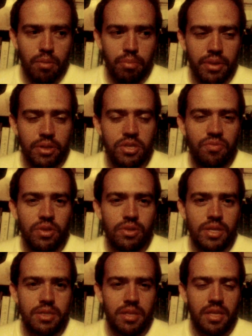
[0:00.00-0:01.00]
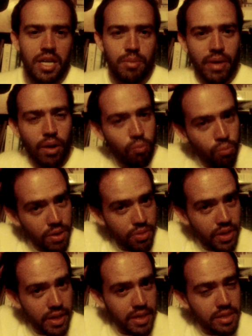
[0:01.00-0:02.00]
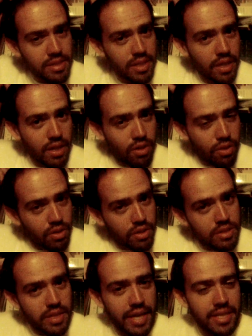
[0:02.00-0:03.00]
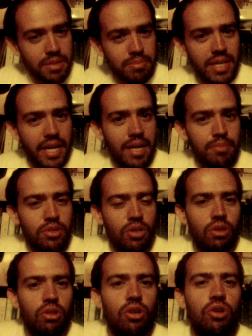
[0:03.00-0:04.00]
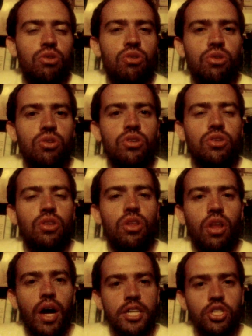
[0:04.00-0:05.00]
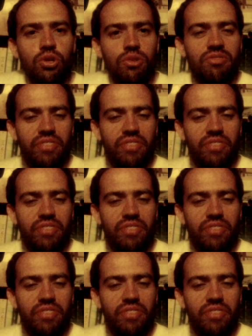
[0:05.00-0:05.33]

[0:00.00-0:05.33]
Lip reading: But there's a few things to think about. One thing is, take some time to learn logical